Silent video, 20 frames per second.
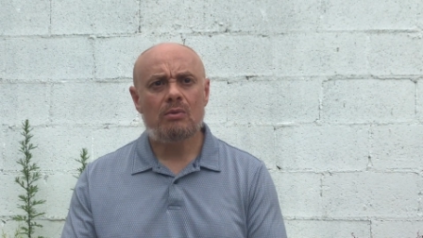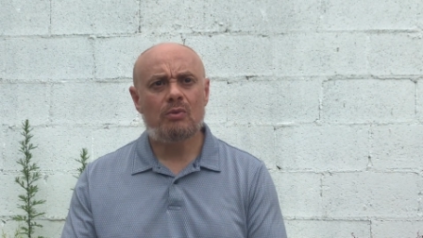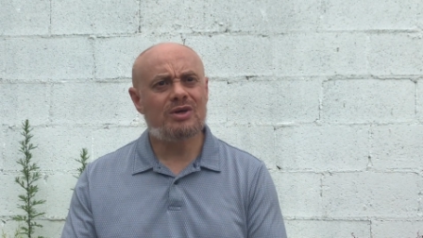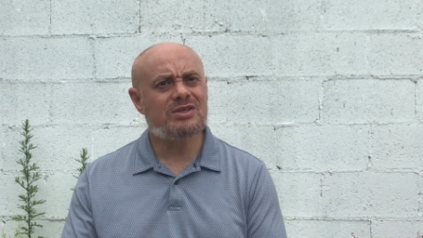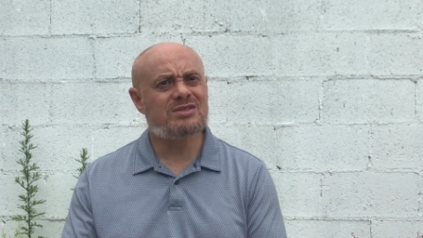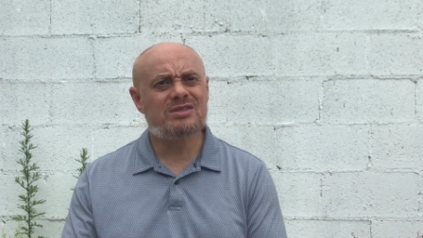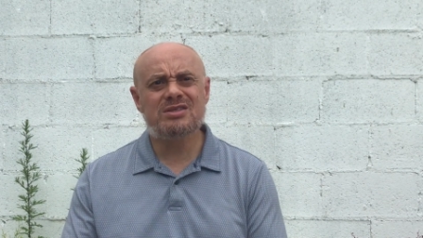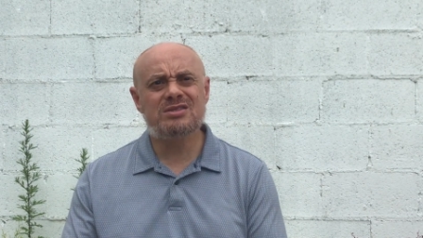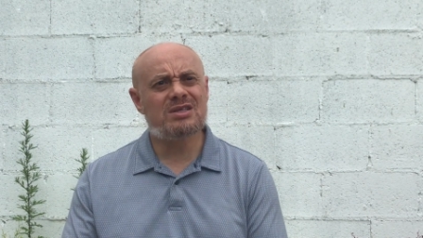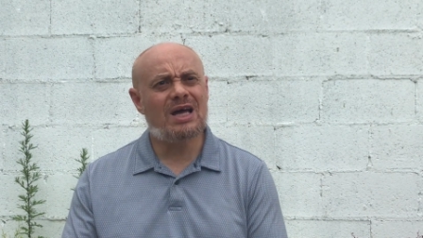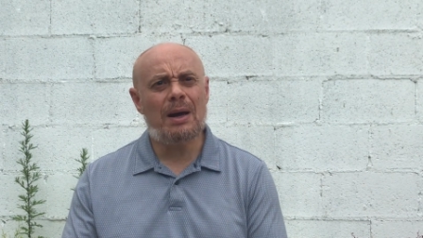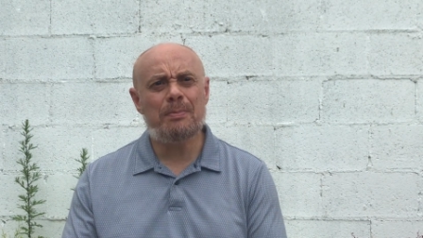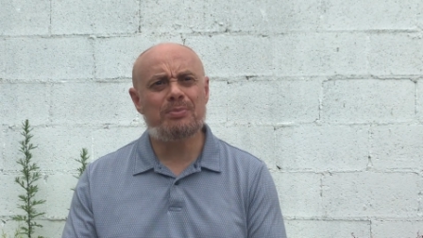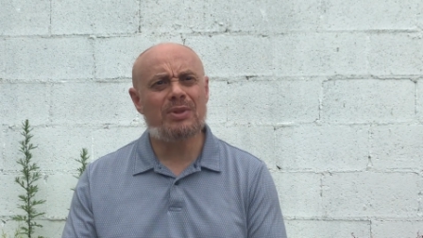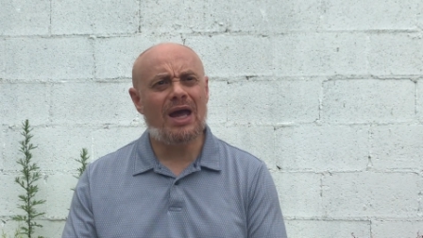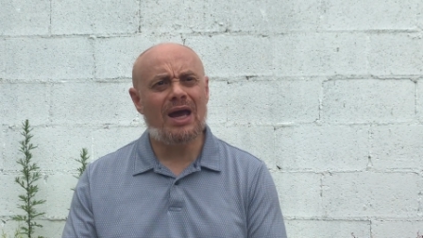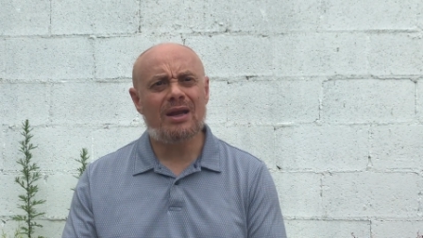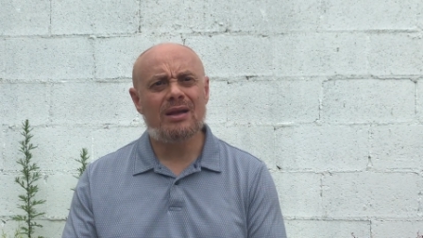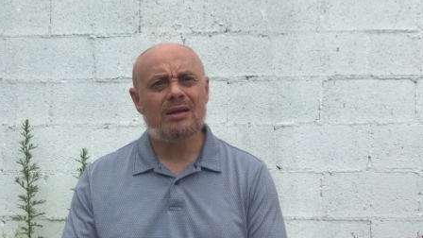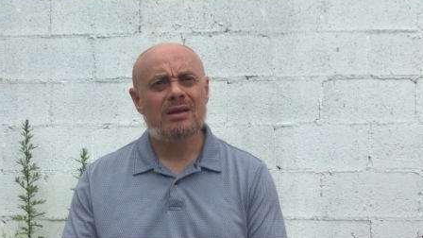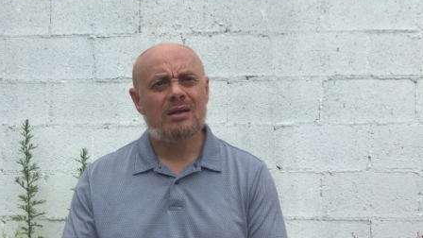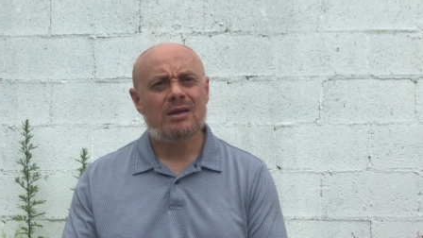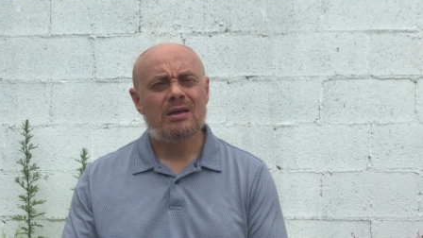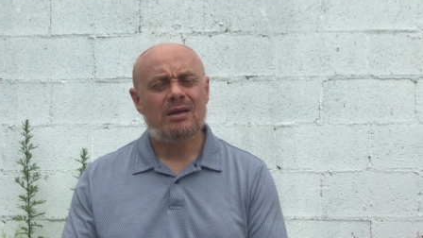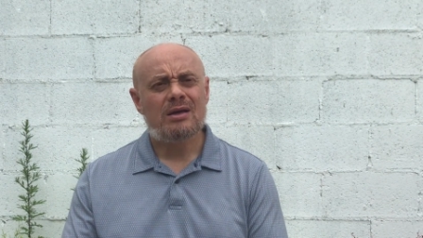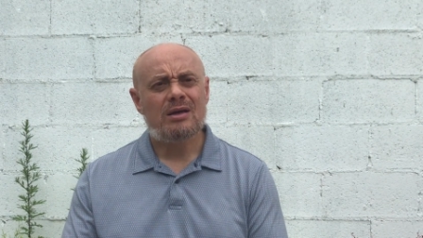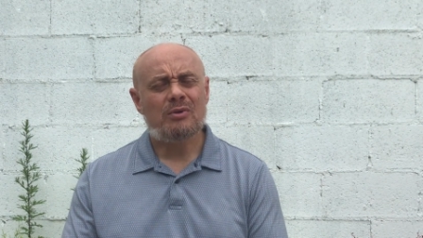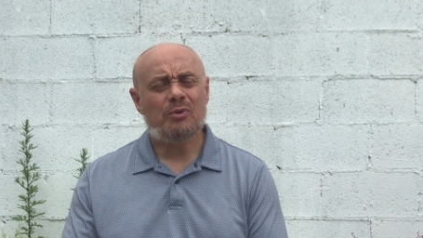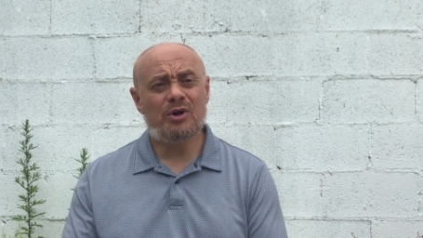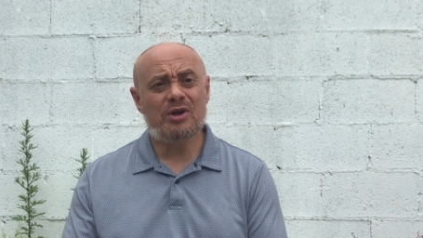What's to stop that?
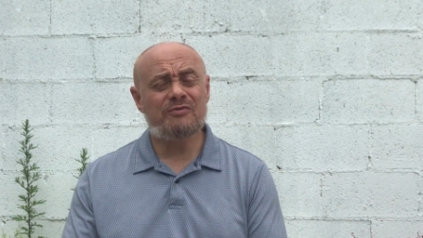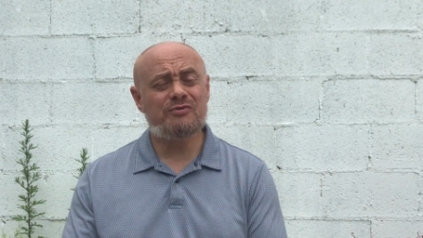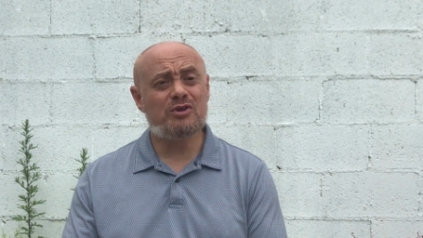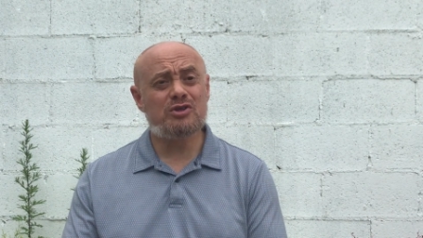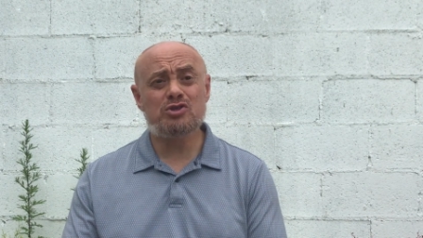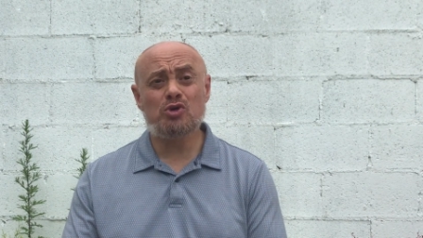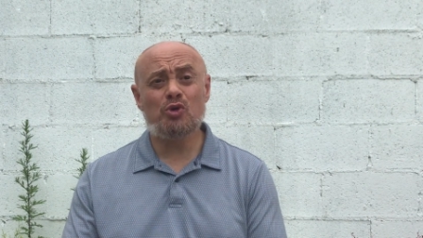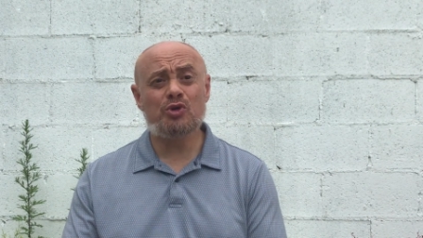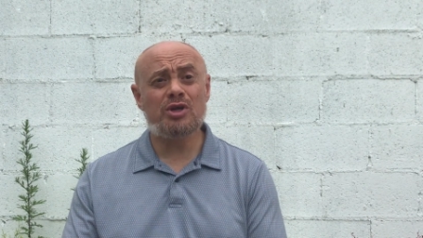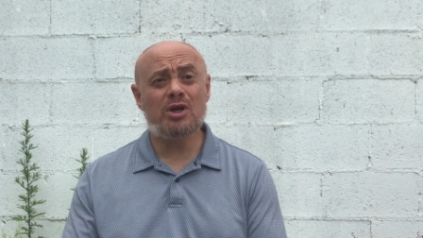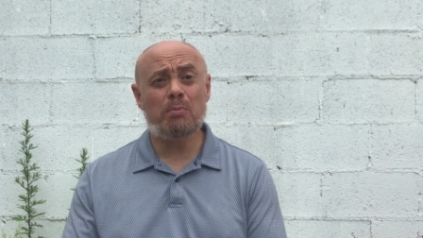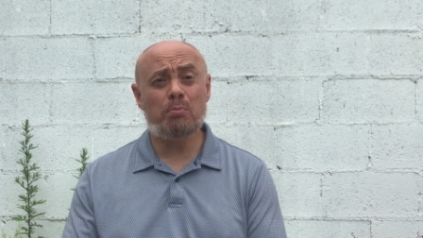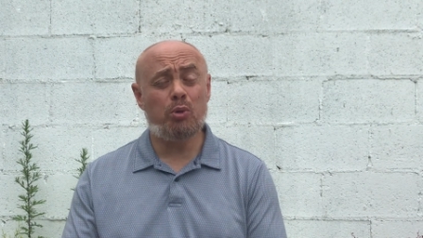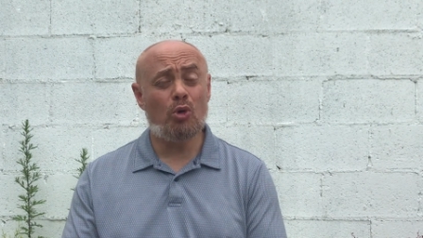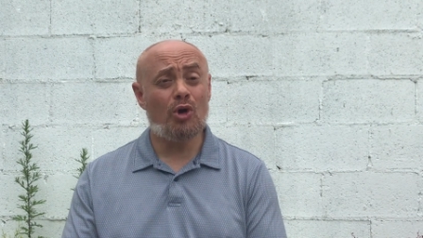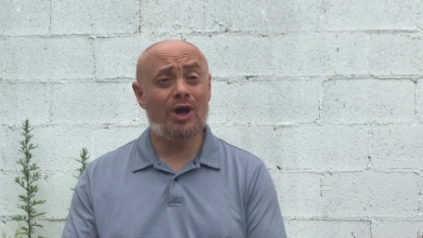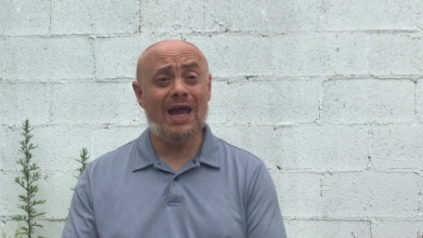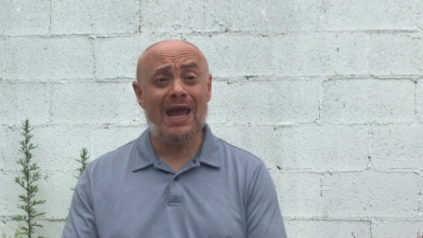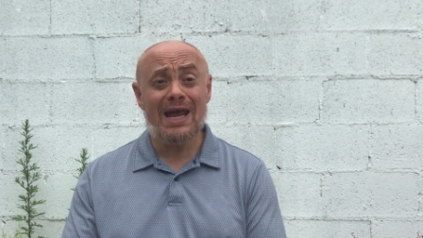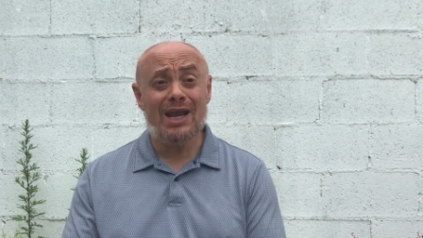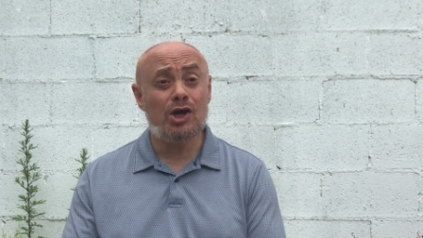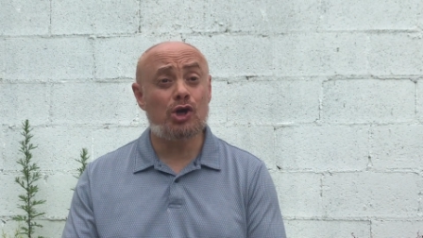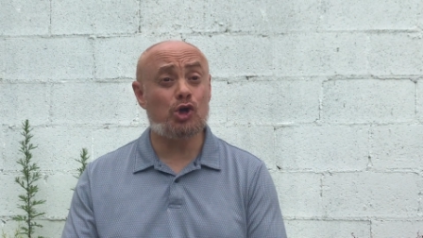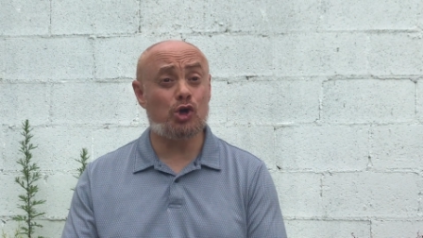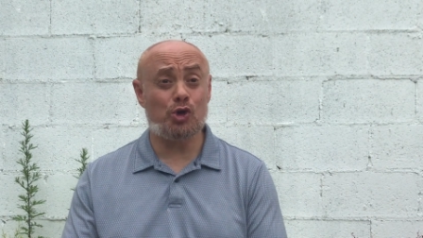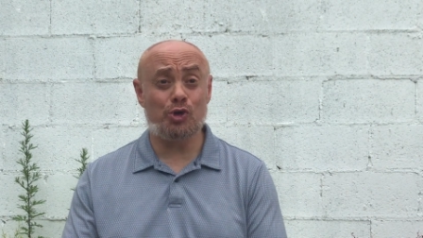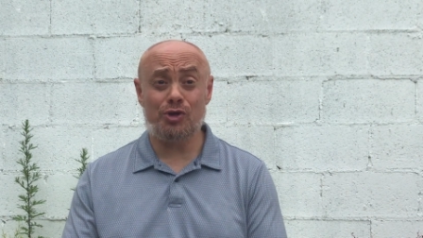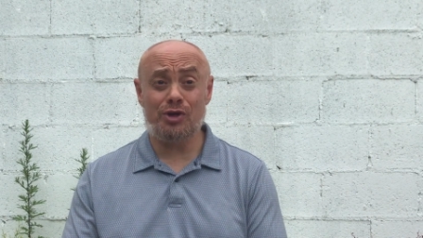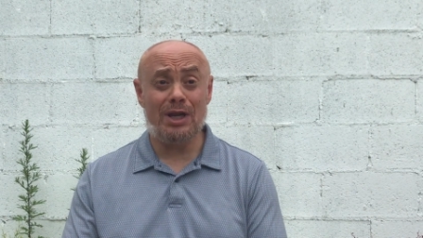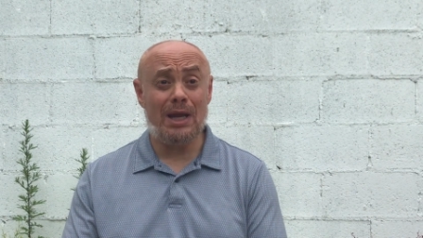What if there's only a boy and a
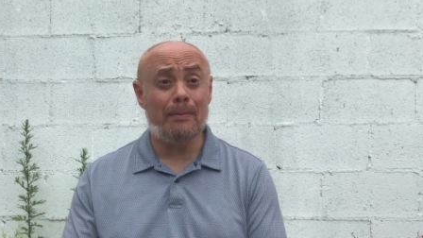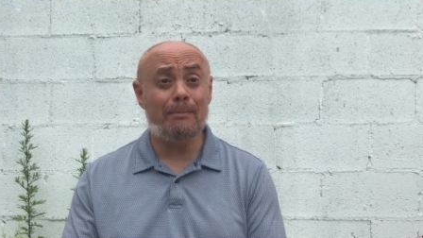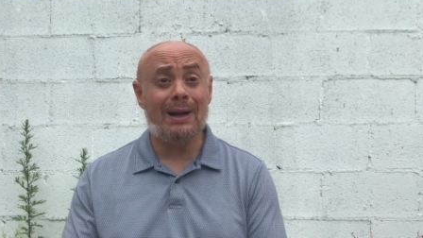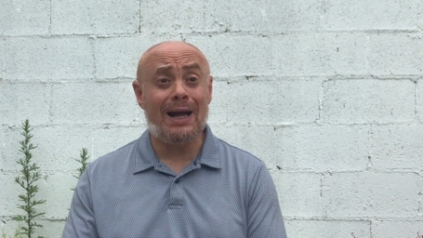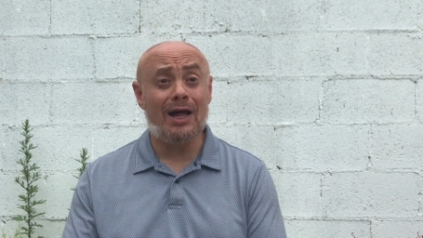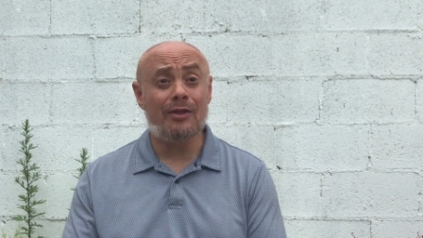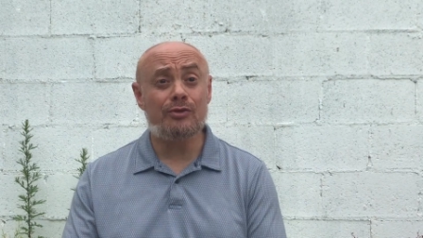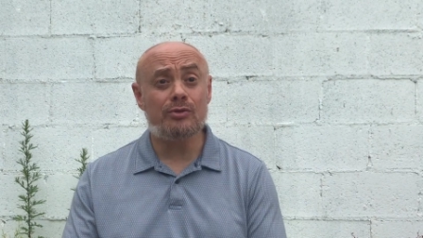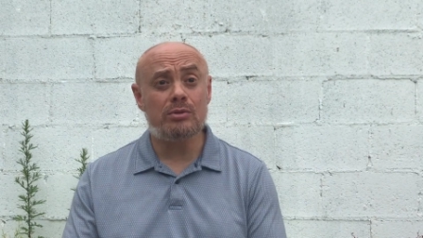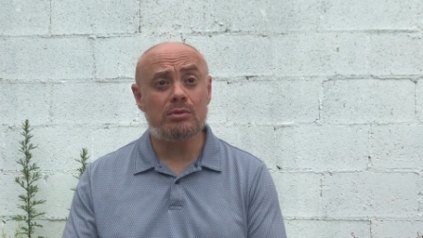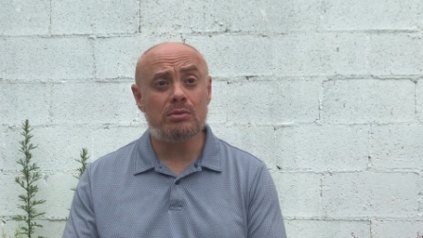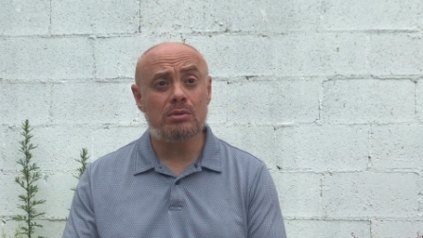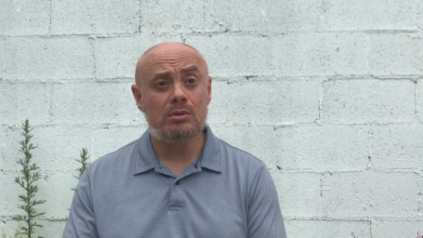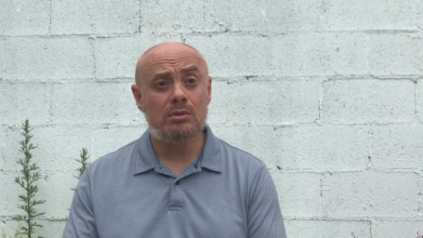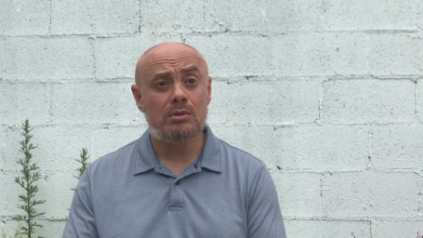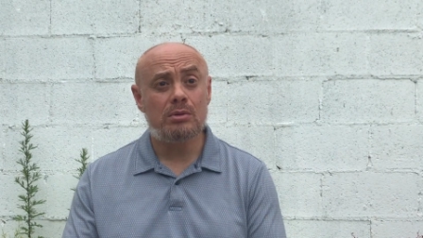girl in that bathroom?